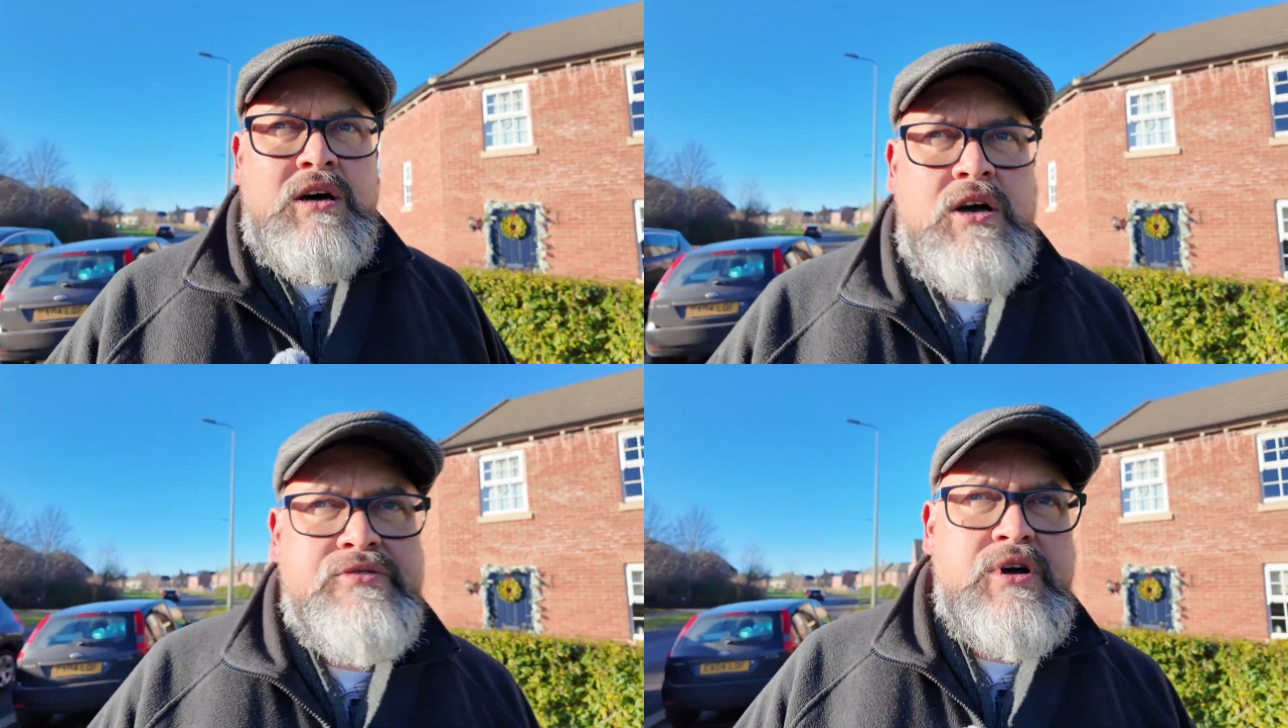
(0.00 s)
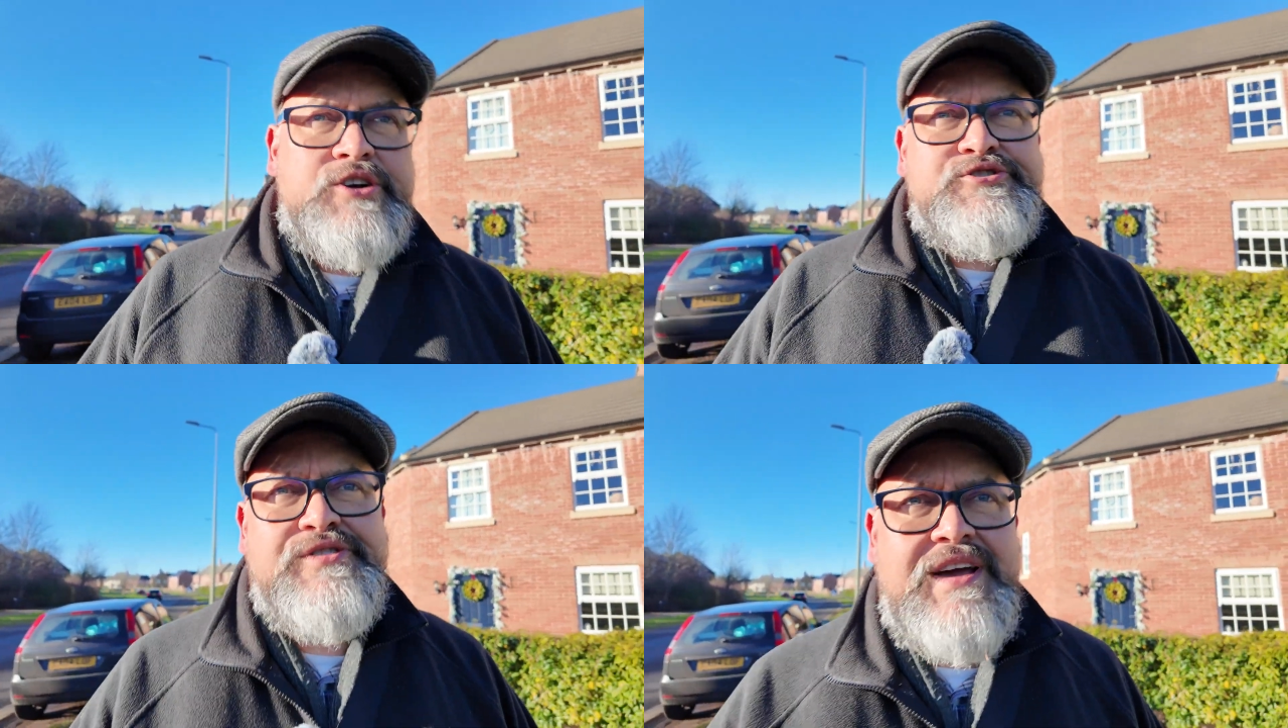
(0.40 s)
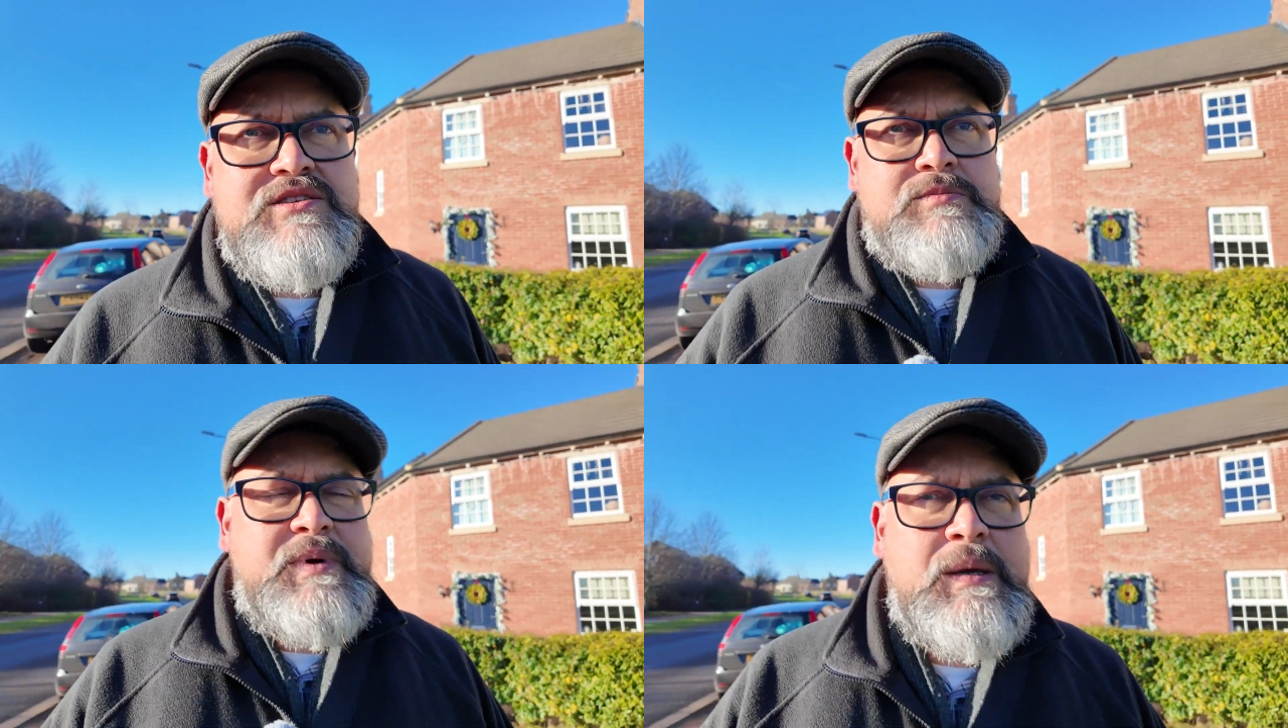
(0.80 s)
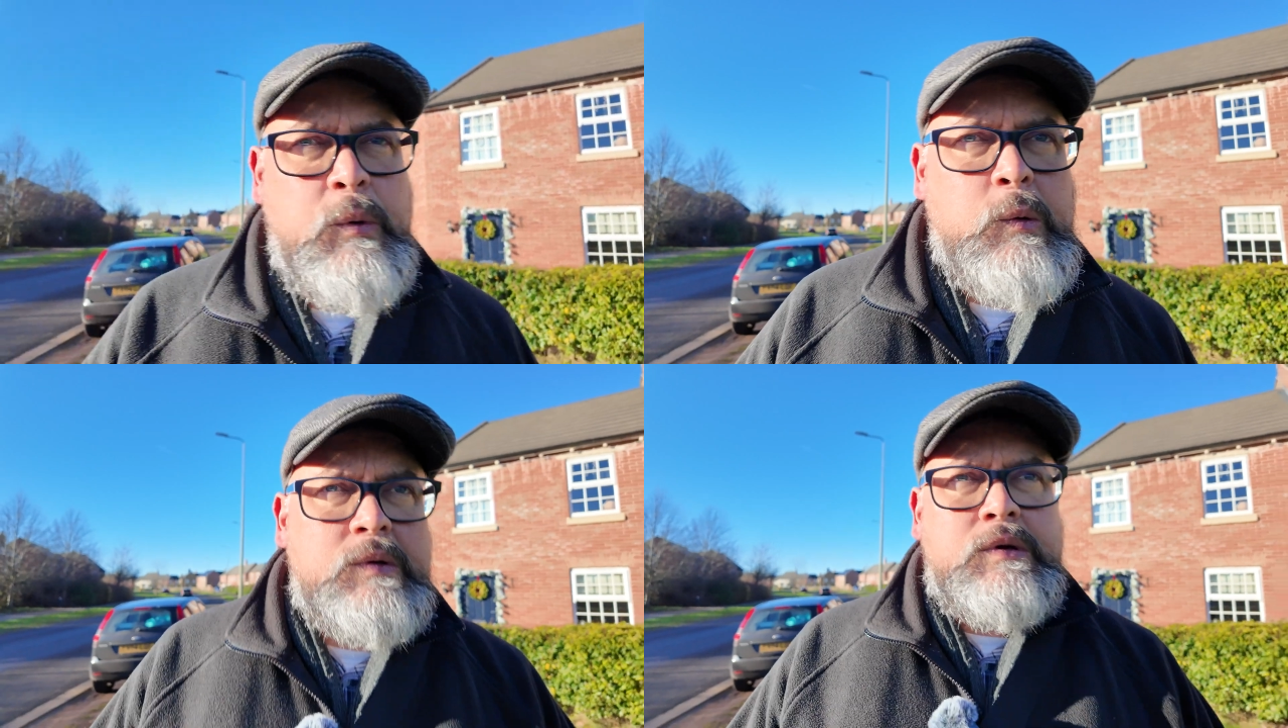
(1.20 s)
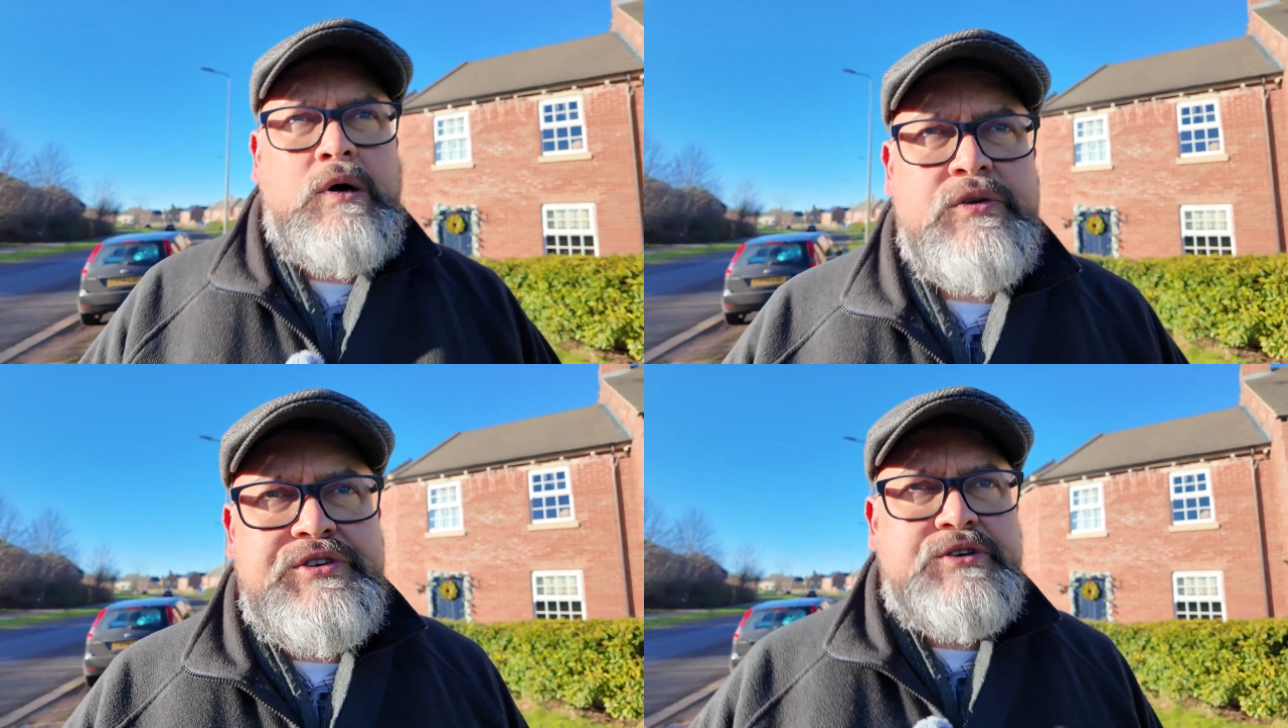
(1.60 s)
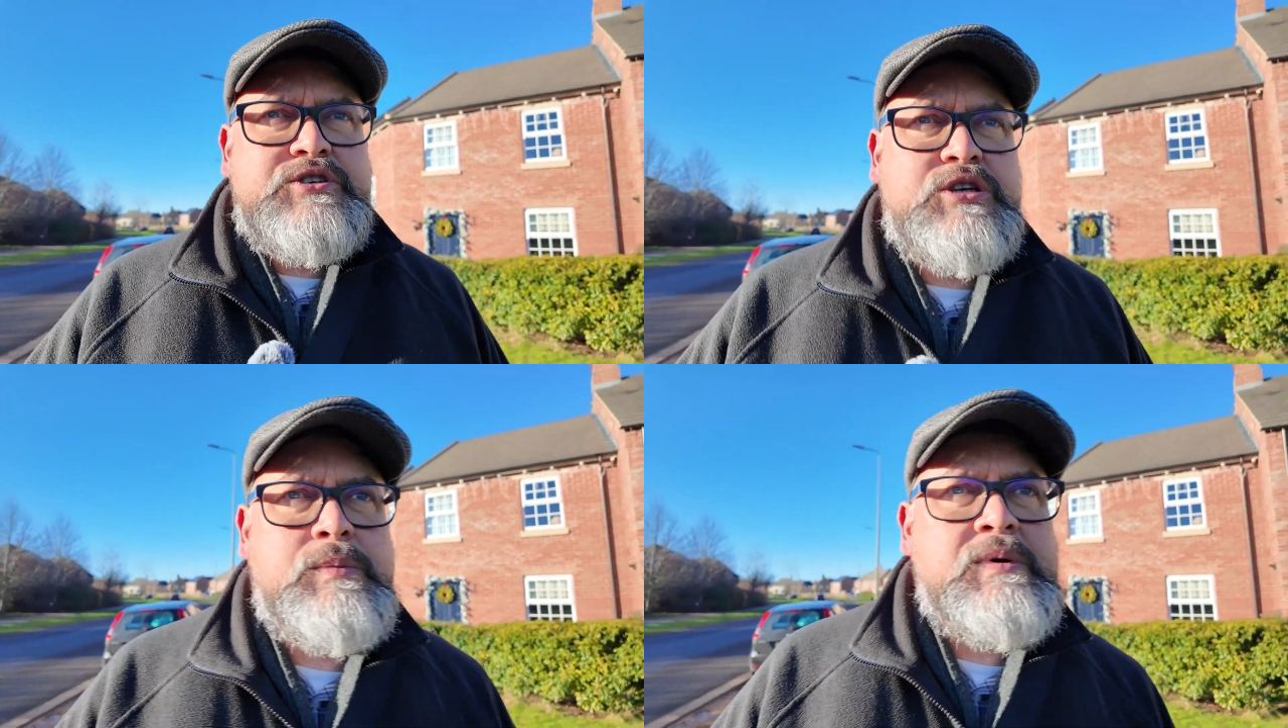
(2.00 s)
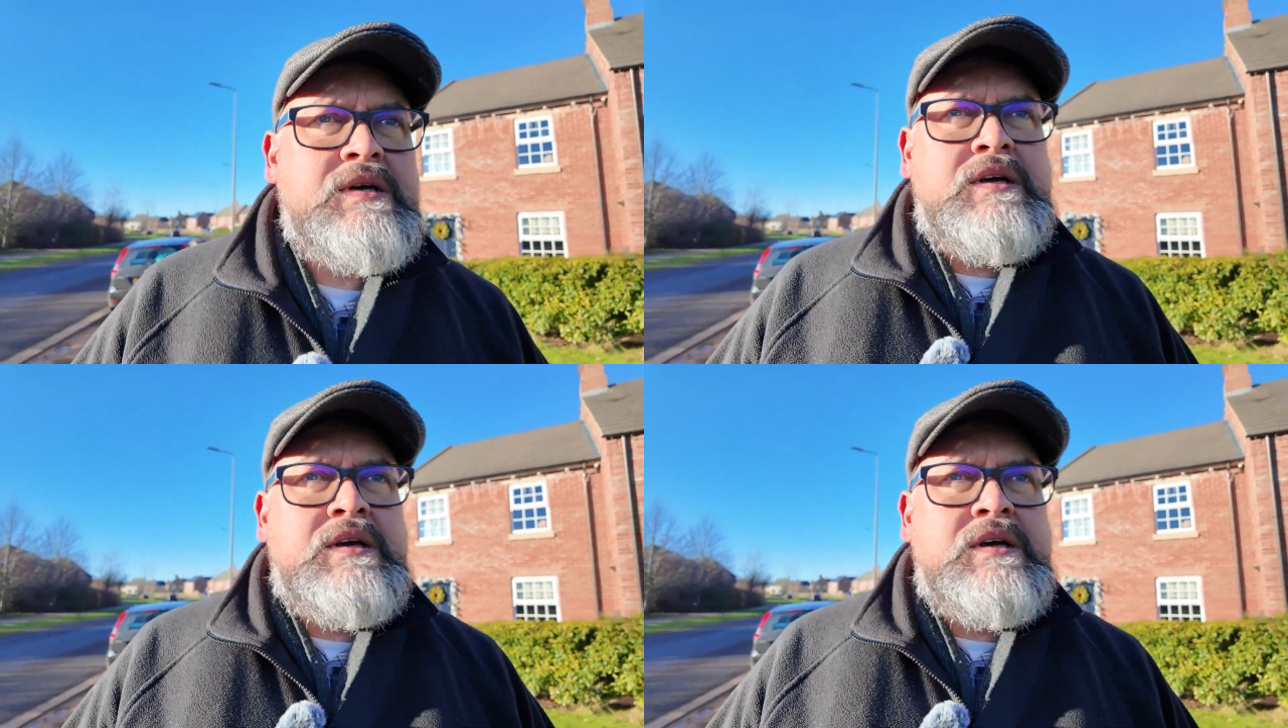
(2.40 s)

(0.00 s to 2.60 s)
over 100,000 people on YouTube?